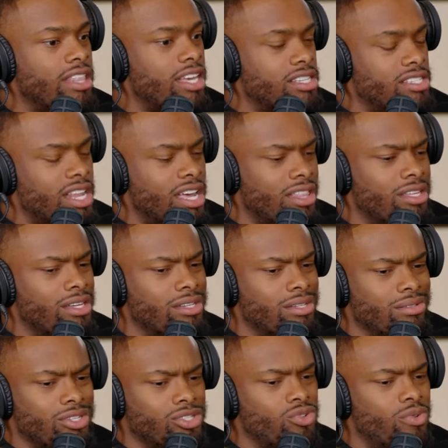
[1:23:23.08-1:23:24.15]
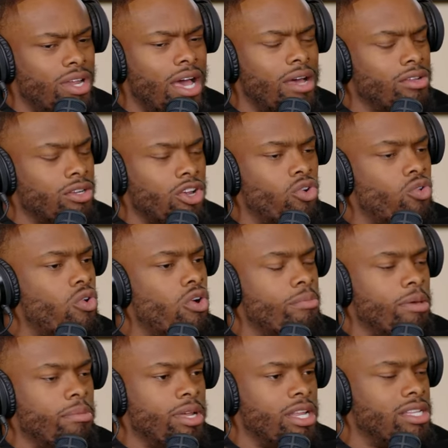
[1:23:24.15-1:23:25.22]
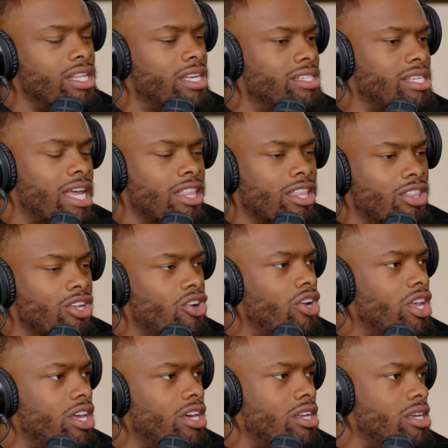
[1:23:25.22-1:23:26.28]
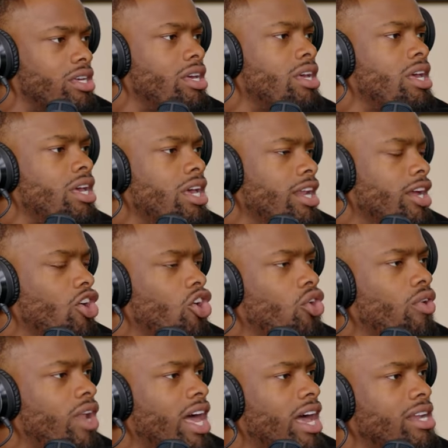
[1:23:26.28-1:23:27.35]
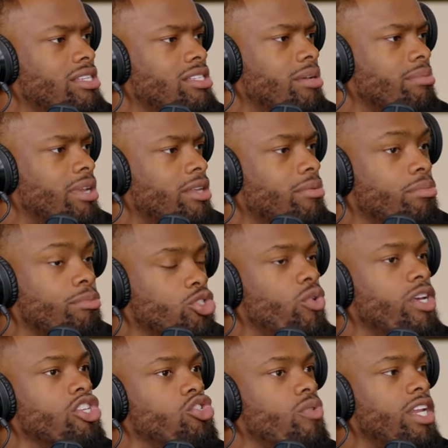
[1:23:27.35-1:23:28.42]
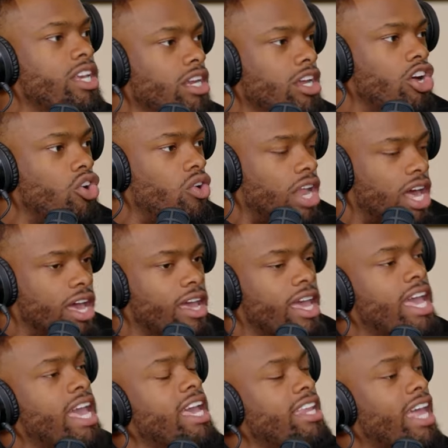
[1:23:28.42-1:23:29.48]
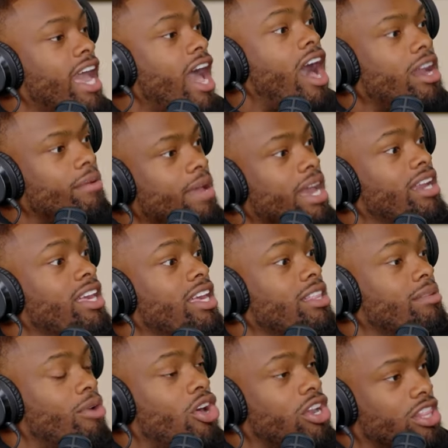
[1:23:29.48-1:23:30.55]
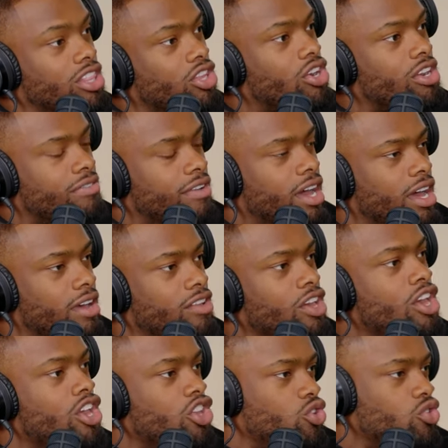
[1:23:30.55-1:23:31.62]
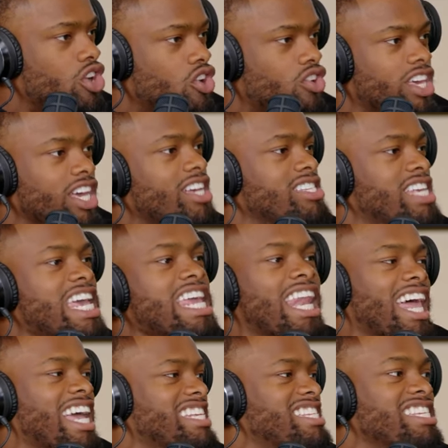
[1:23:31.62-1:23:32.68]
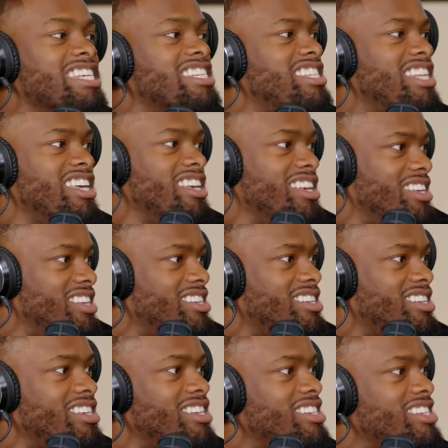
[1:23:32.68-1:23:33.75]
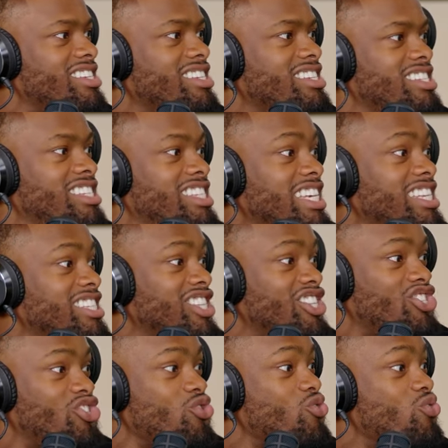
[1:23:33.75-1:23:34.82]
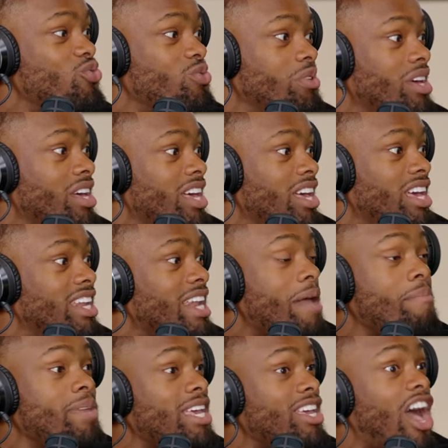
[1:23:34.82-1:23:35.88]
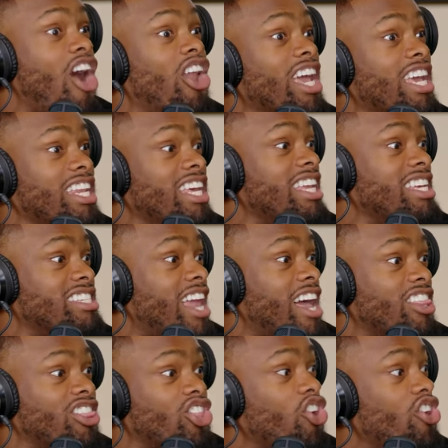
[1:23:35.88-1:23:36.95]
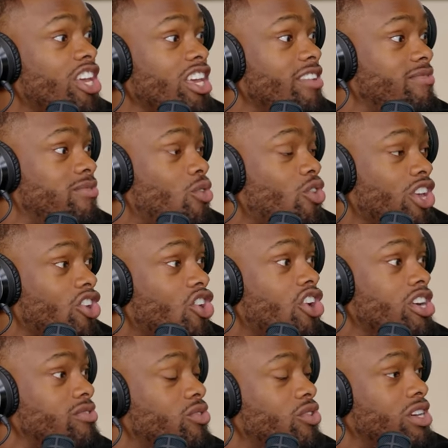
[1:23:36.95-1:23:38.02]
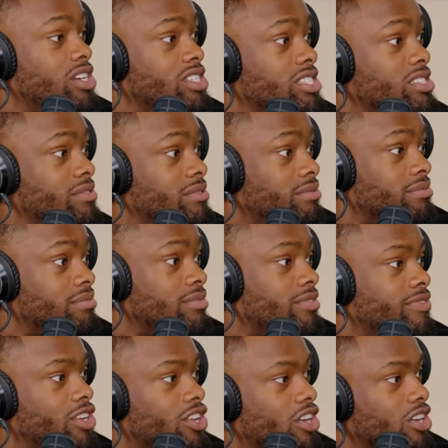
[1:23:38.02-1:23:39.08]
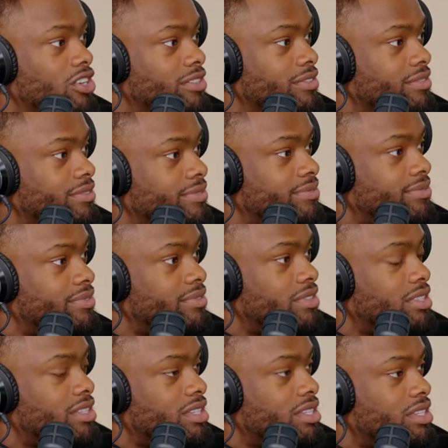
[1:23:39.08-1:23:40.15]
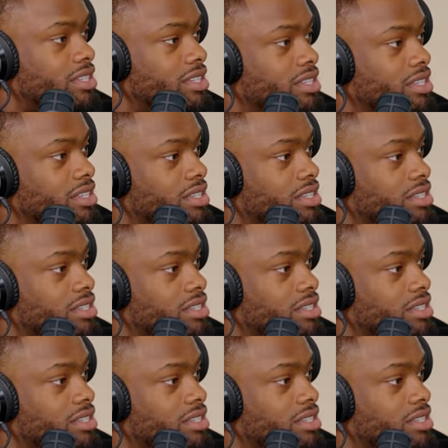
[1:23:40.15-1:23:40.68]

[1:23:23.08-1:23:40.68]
I think it's like the 20... Don't quote me, but I think it's like the 30 and the goal line or something. Mm-hmm. Between the 20 and the goal line, they automatically get the ball at the 35. You know kickers hitting like 60... What? 62. That means all they need is like 30, 40 yards for a field goal. Wow.